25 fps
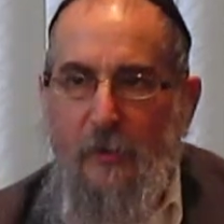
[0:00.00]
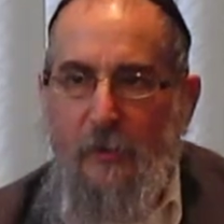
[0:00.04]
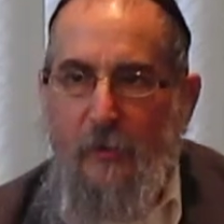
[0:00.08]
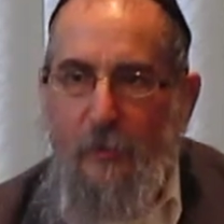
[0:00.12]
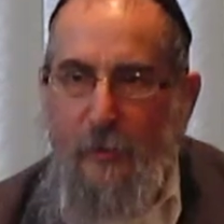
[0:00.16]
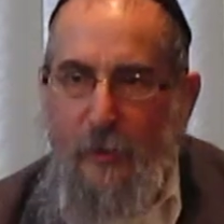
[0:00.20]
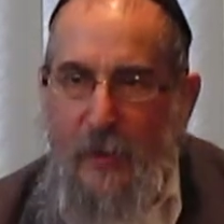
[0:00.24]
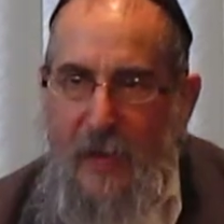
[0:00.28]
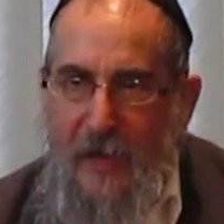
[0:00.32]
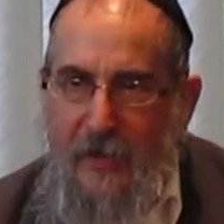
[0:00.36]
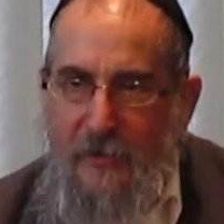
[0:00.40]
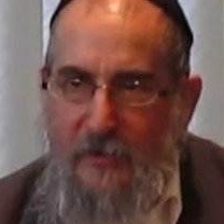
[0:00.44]
to
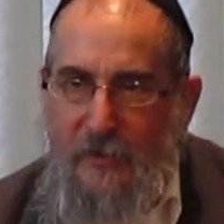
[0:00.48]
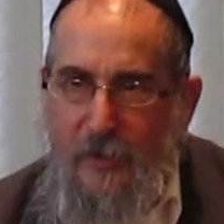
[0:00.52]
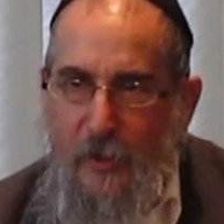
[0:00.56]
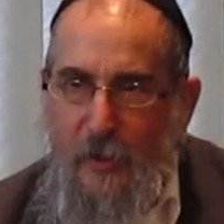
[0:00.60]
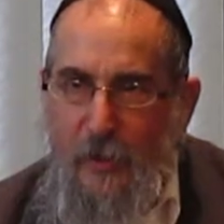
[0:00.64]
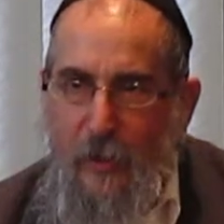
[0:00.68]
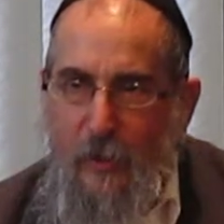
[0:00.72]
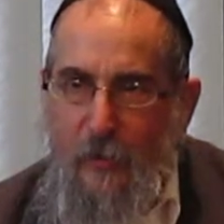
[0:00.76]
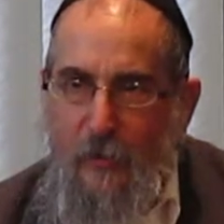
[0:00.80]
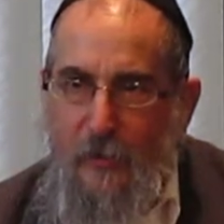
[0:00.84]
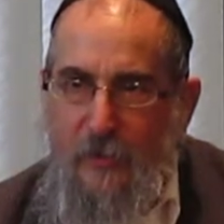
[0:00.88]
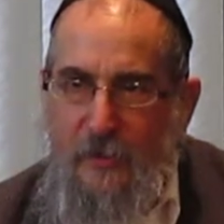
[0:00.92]
Thousand
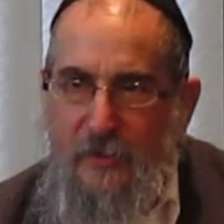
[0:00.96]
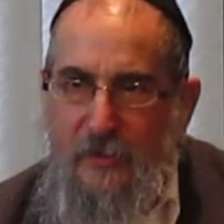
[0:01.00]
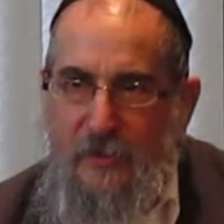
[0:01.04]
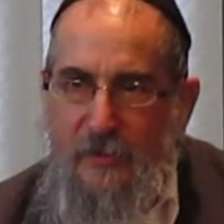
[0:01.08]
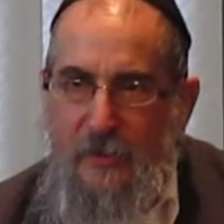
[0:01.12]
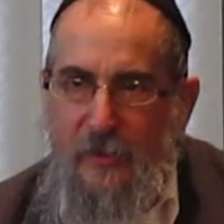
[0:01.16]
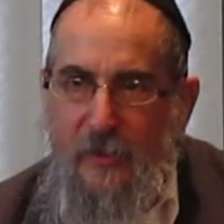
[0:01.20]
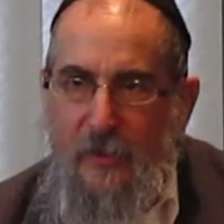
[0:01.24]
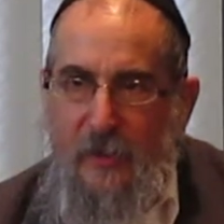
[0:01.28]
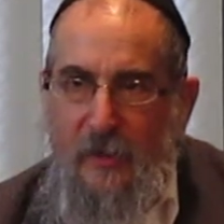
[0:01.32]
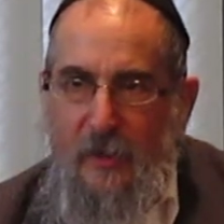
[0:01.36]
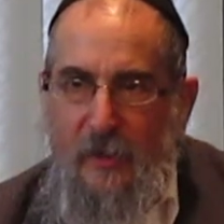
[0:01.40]
Oaks,
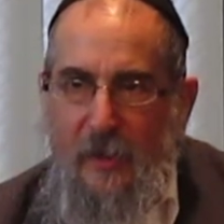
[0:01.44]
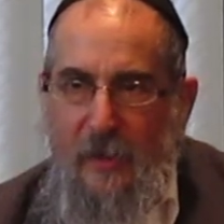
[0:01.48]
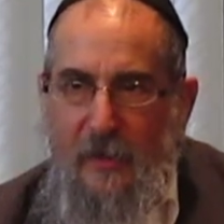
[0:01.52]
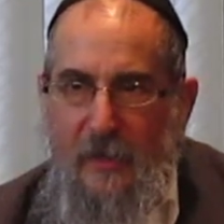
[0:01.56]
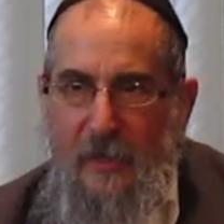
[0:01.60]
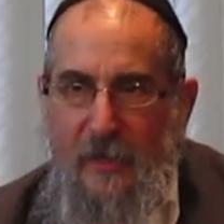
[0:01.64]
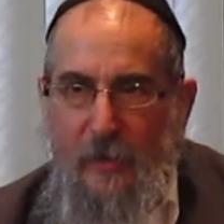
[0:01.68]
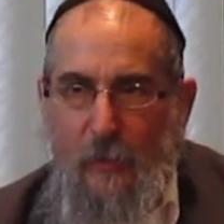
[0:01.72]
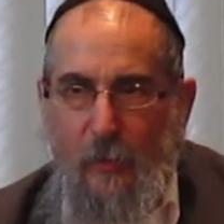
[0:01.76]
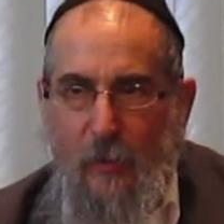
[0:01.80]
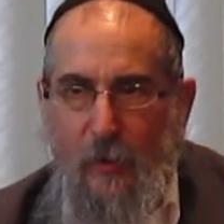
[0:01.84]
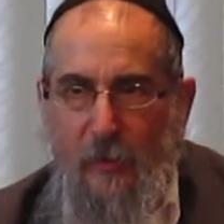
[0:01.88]
and
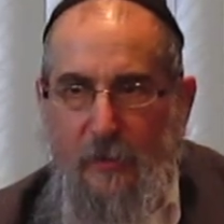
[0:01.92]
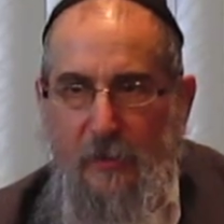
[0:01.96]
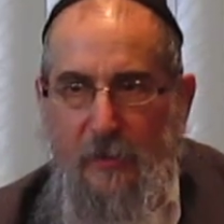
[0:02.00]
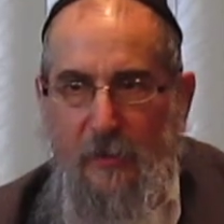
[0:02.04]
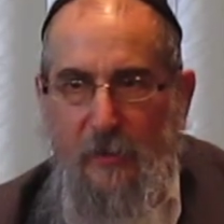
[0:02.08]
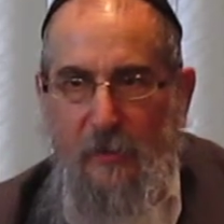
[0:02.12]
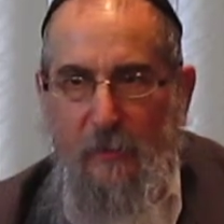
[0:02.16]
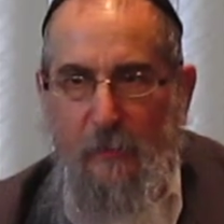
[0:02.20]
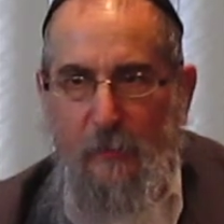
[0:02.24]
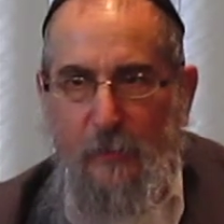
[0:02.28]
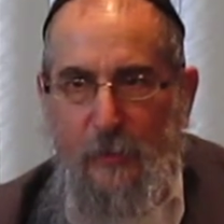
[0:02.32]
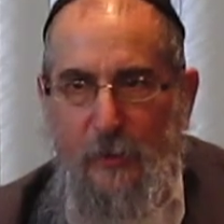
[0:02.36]
he worked in
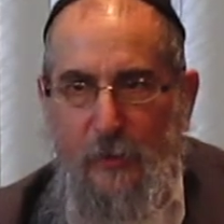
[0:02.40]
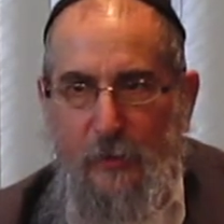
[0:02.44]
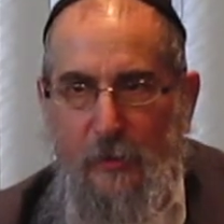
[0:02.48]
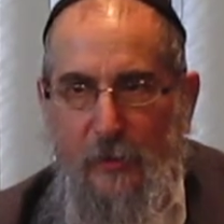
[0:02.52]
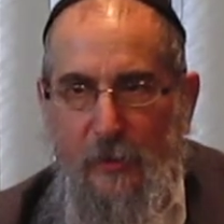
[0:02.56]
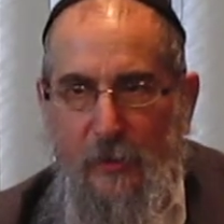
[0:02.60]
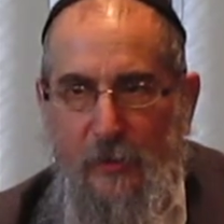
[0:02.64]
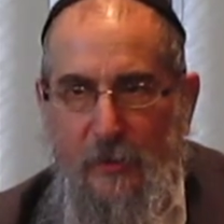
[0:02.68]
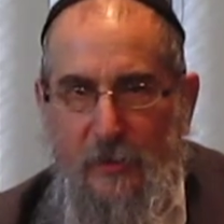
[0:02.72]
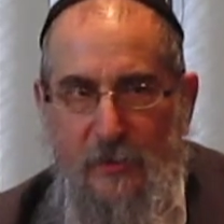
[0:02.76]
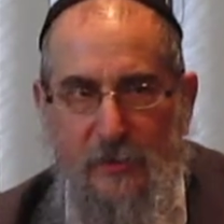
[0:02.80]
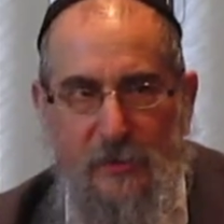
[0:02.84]

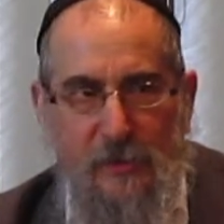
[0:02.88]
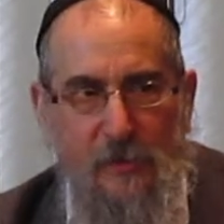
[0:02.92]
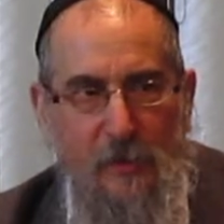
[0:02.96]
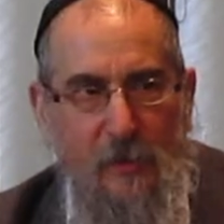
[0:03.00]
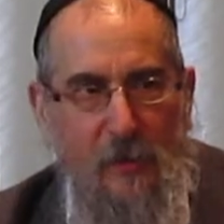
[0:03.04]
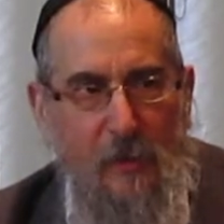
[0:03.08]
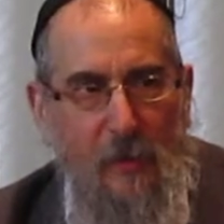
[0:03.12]
computers.